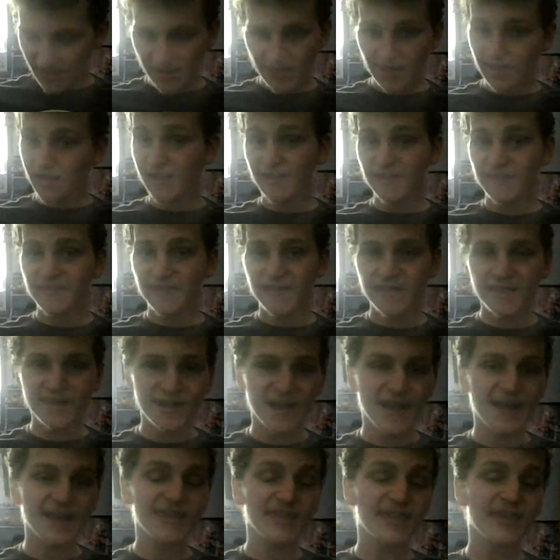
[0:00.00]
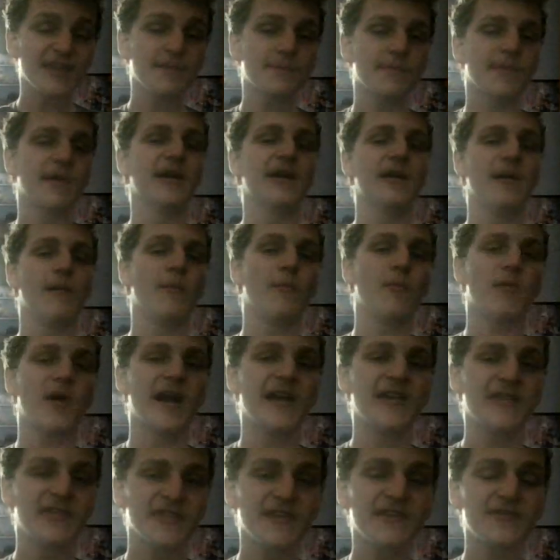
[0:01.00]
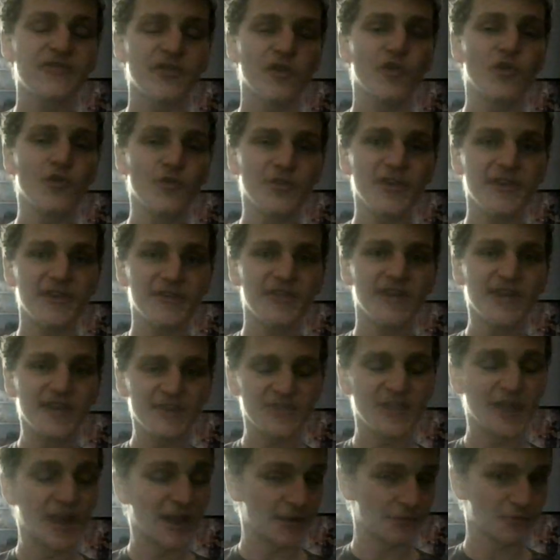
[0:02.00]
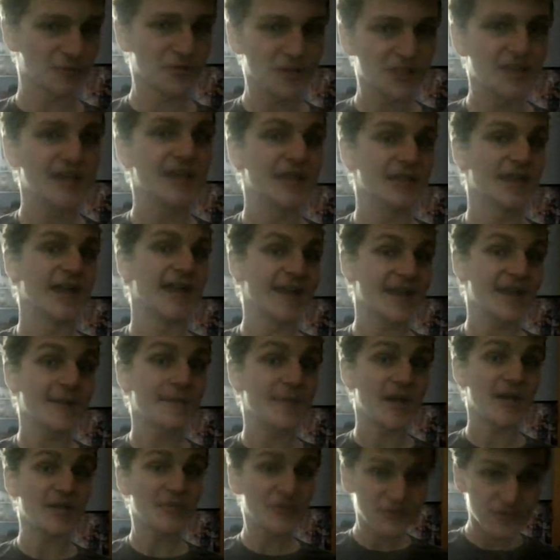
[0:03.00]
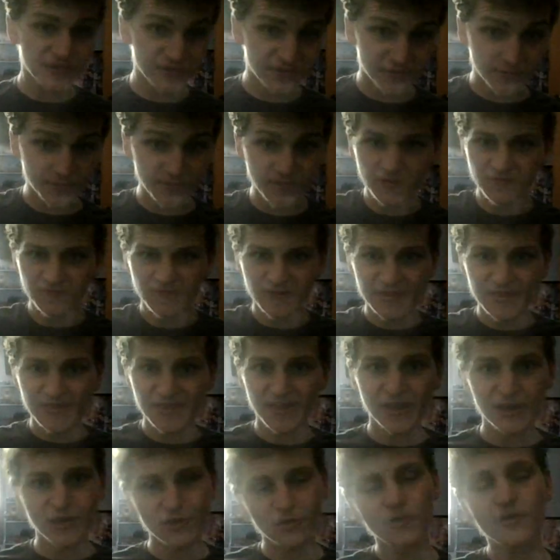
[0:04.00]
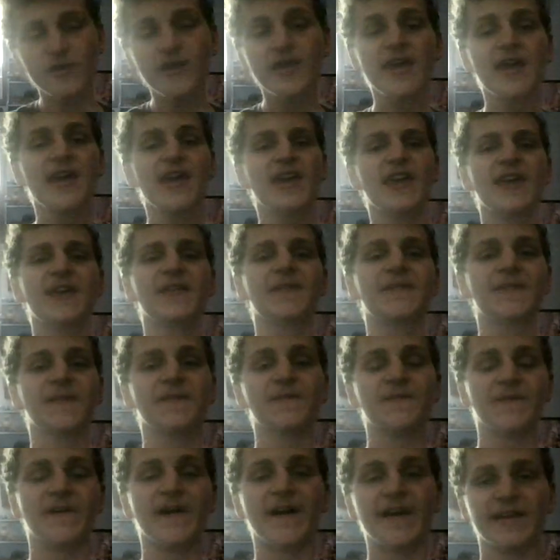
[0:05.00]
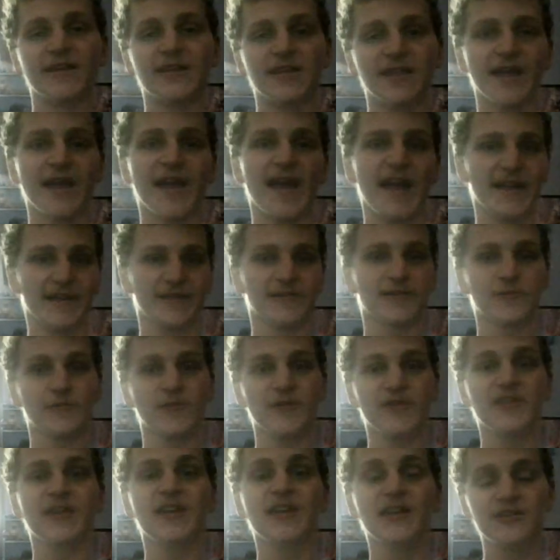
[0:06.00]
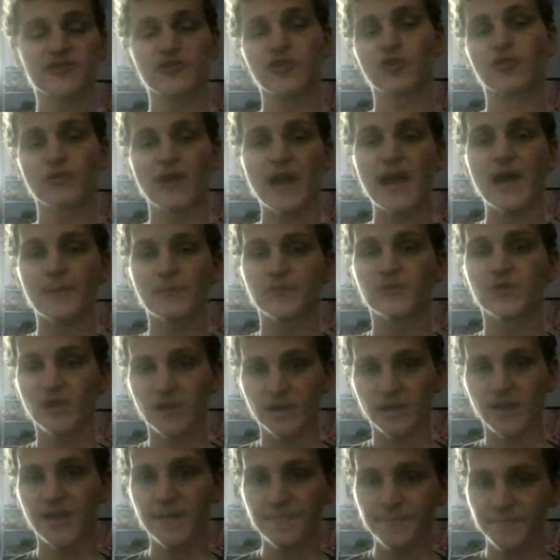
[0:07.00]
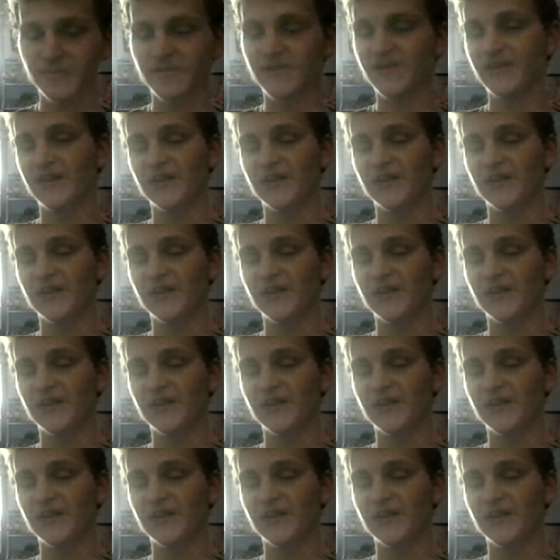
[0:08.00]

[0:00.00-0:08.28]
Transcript: I think the only thing that I really like about this movie, though, is the final act. When the Indoraptor comes in